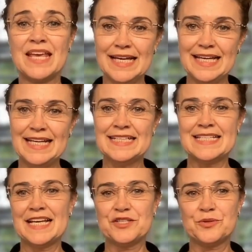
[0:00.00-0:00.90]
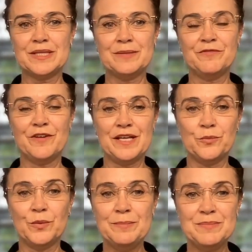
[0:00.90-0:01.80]
Get in touch with them via the
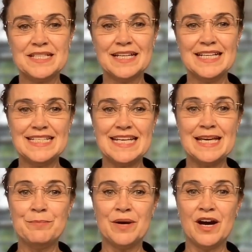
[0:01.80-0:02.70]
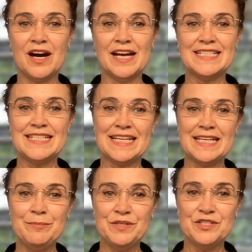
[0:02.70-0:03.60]
website
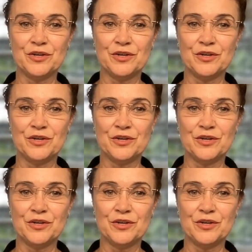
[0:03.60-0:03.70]
miteam.co.nz